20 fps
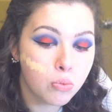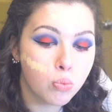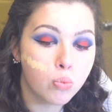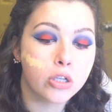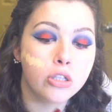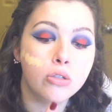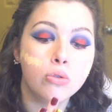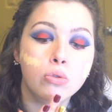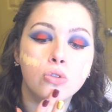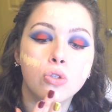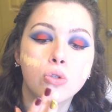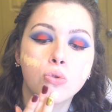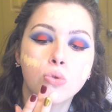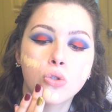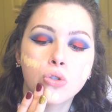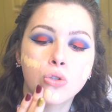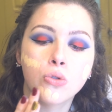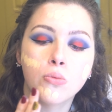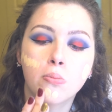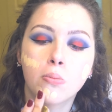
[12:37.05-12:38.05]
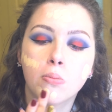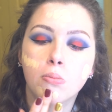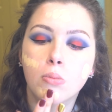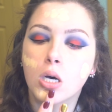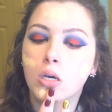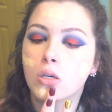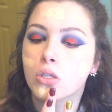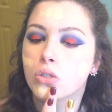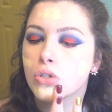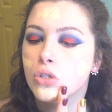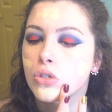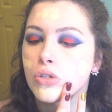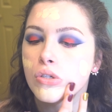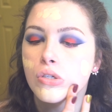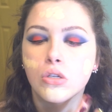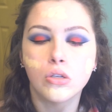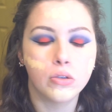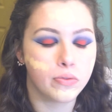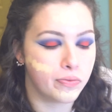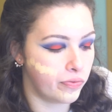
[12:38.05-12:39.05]
when you do too
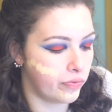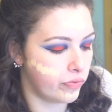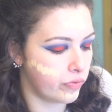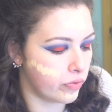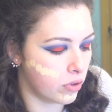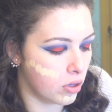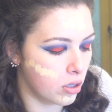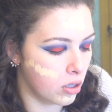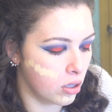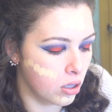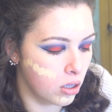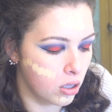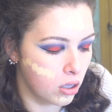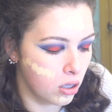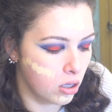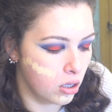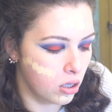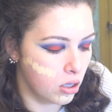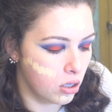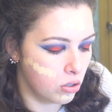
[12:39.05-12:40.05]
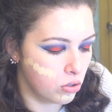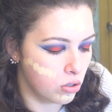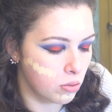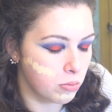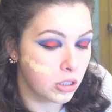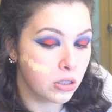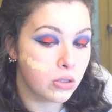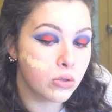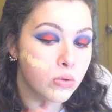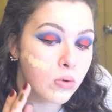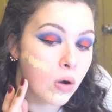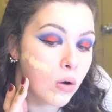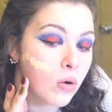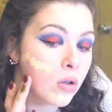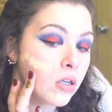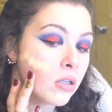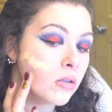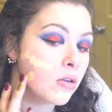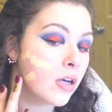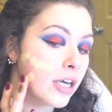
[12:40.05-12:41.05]
much. I'm gonna throw a
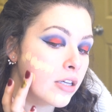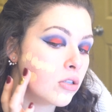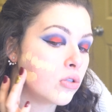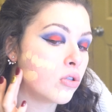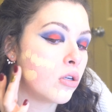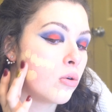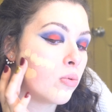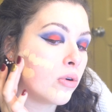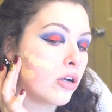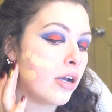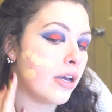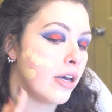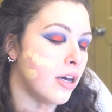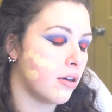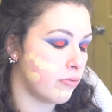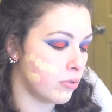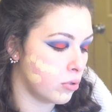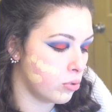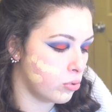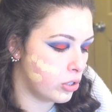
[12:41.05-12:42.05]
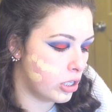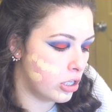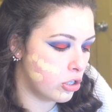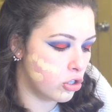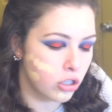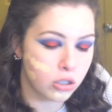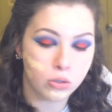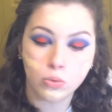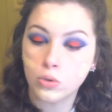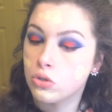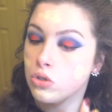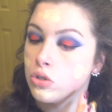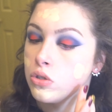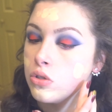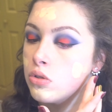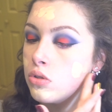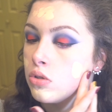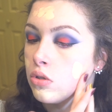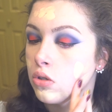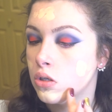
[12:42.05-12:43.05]
little extra where I have rosacea, which
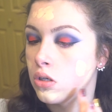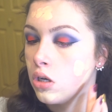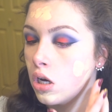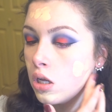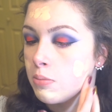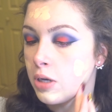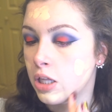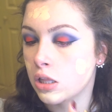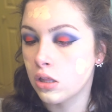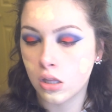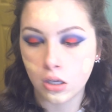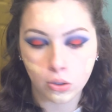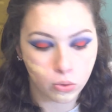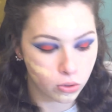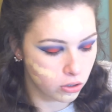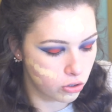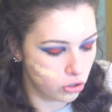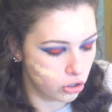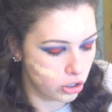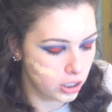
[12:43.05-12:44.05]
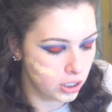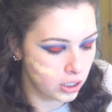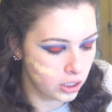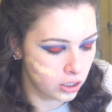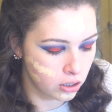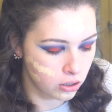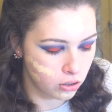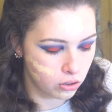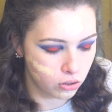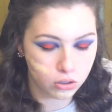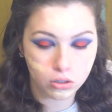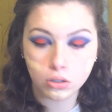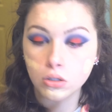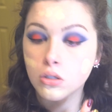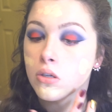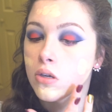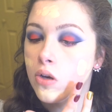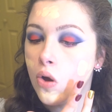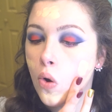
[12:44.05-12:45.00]
is on my lower cheeks.